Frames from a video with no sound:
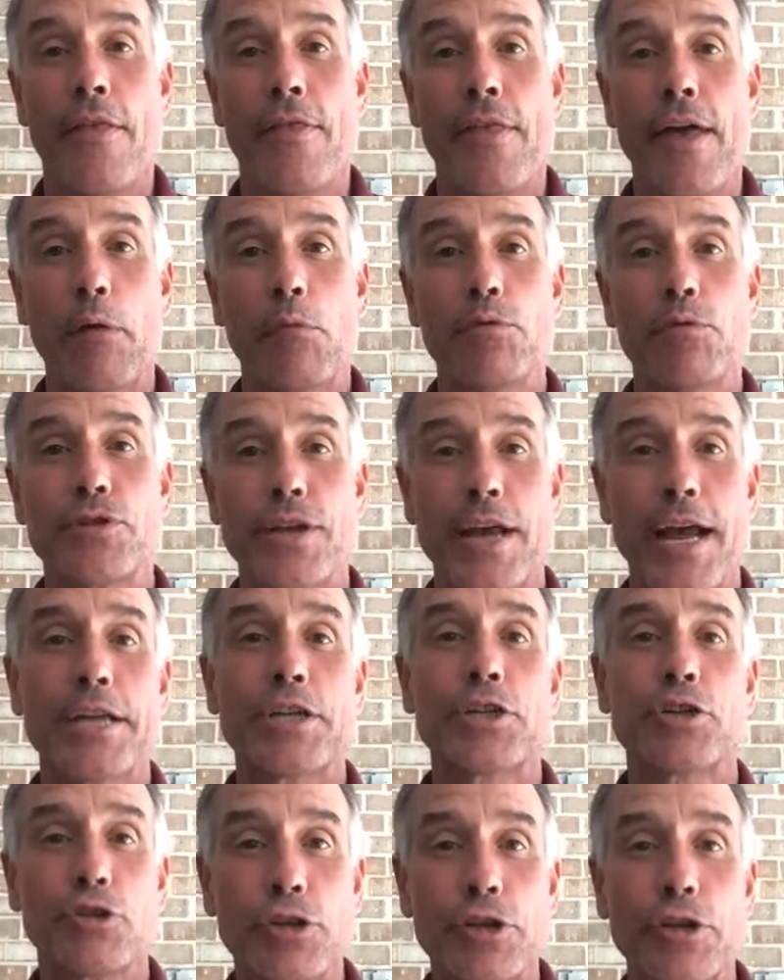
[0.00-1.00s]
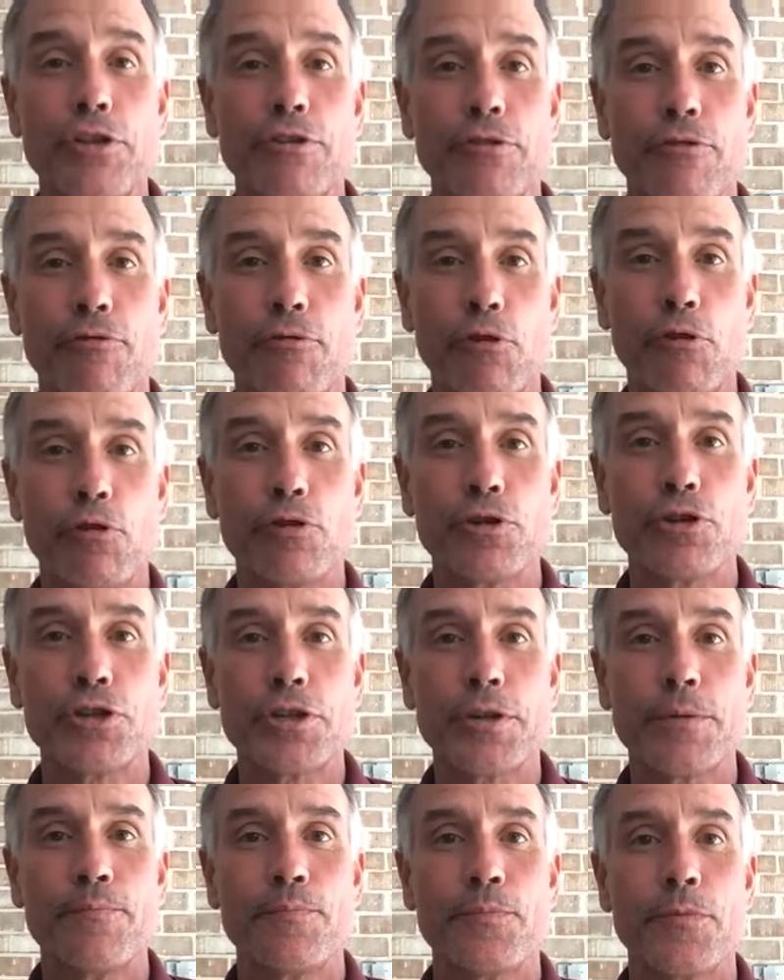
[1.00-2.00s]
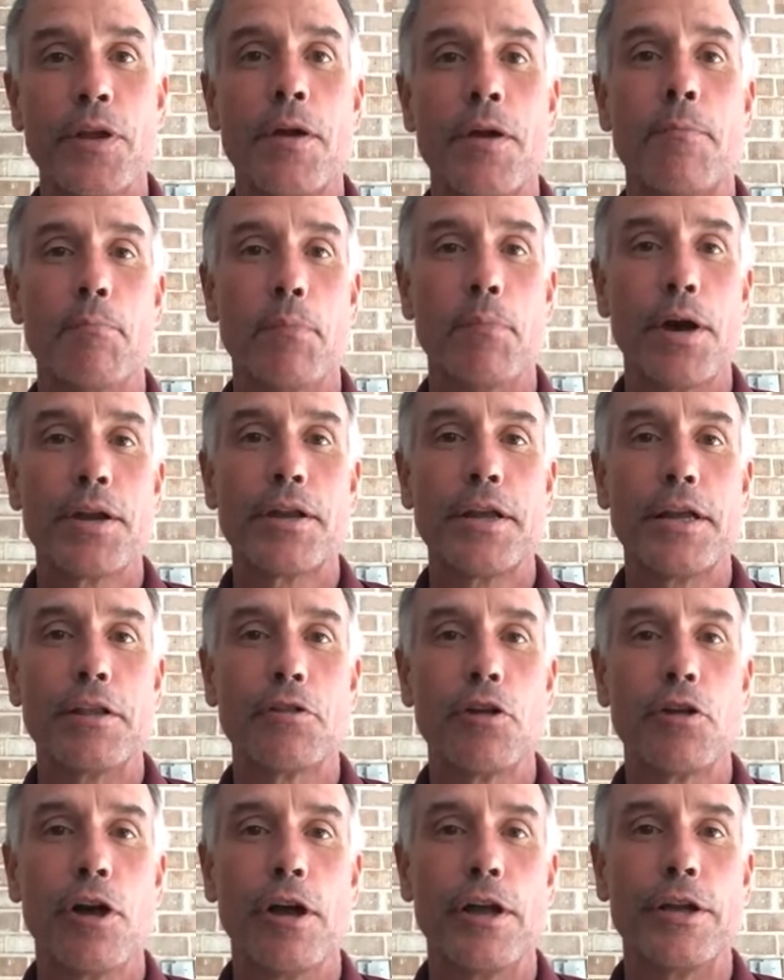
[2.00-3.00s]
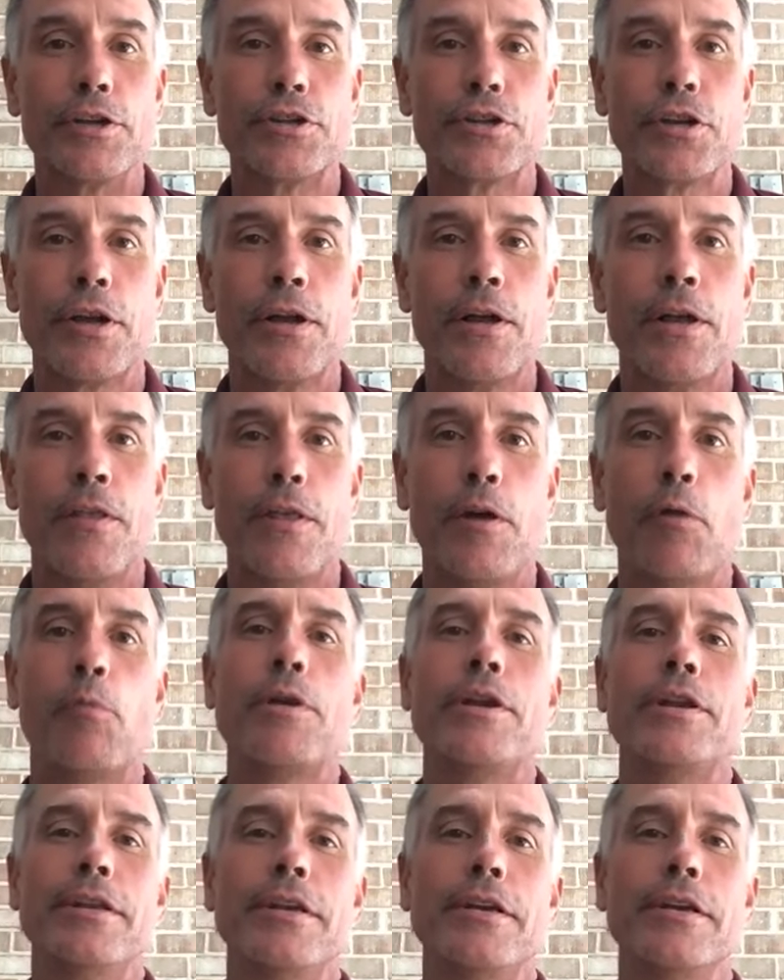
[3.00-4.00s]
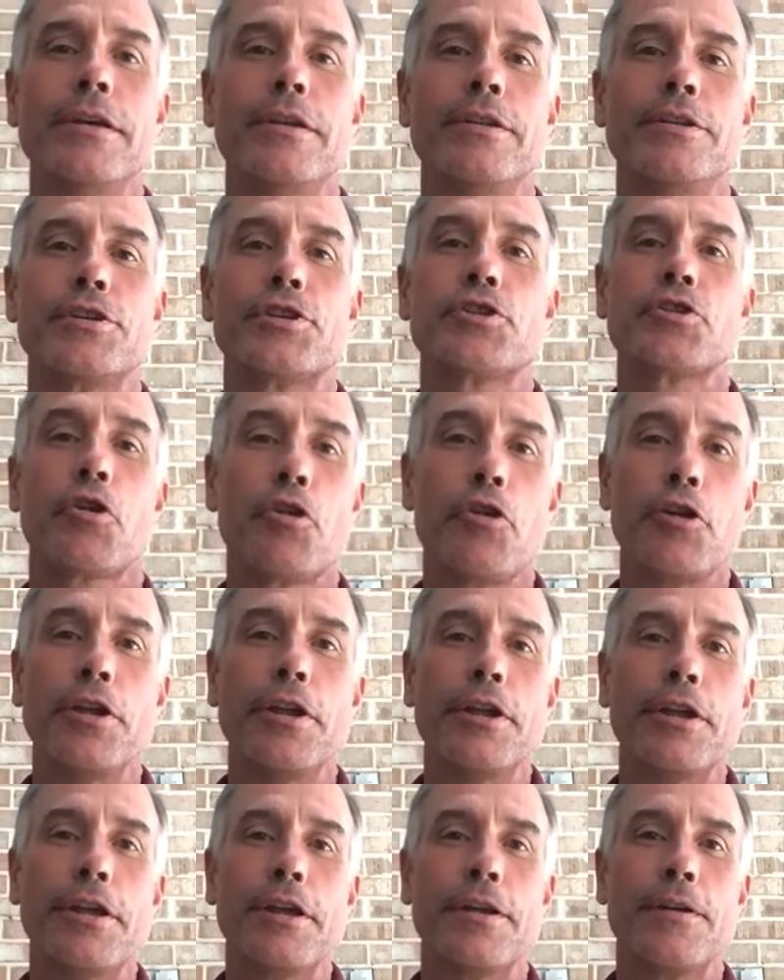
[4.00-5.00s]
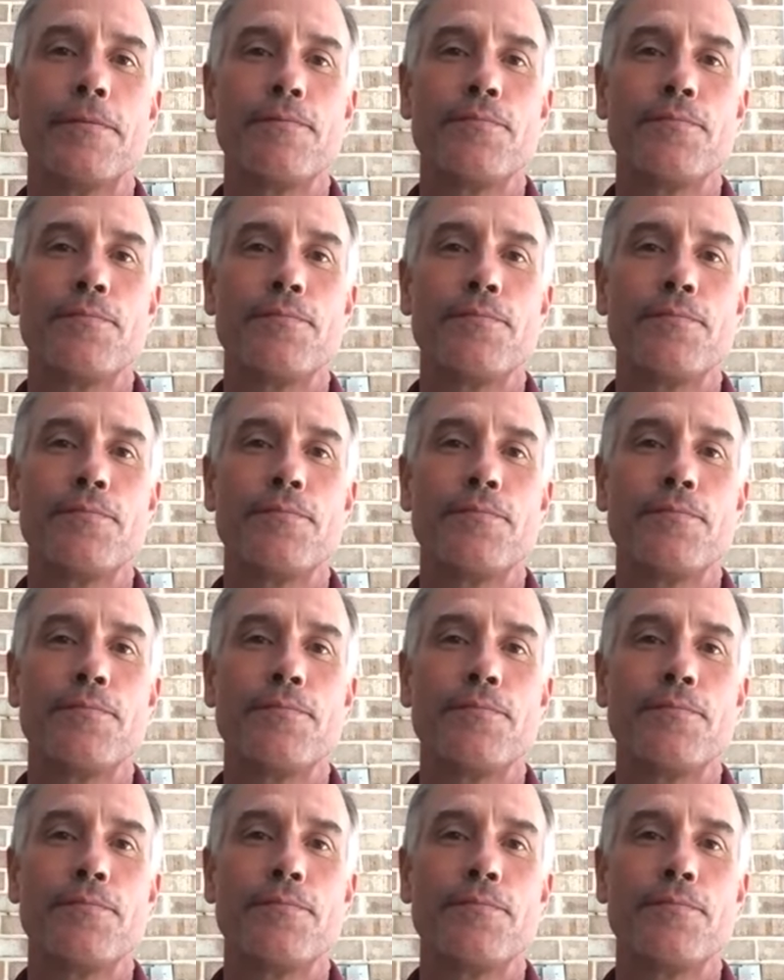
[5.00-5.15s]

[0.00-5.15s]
That was actually the first Monday lunch that we did starting